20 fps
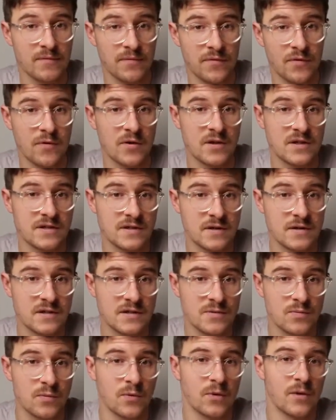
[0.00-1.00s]
for
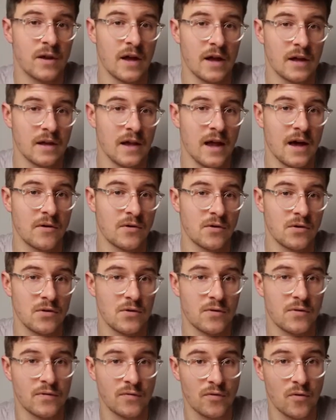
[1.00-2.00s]
instance, will allow
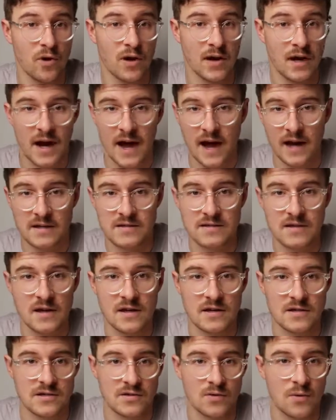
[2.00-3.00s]
you free access